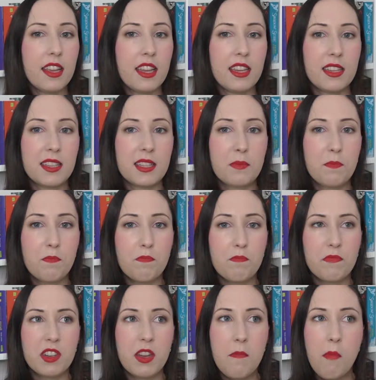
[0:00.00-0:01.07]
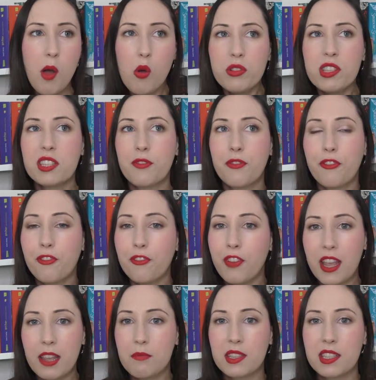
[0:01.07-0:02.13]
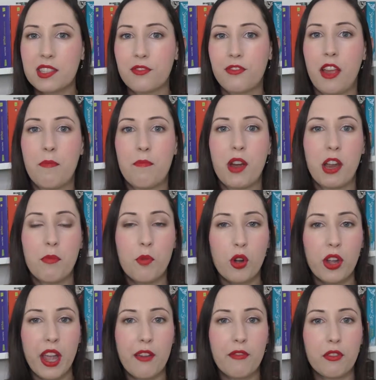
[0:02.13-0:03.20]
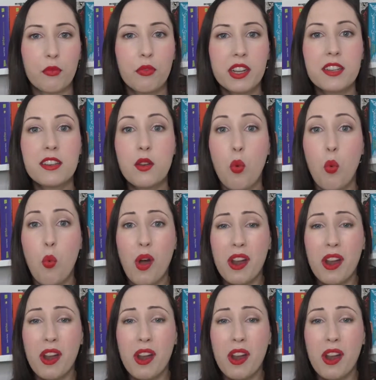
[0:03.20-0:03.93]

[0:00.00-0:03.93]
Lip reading: It is the most famous vampire book ever written,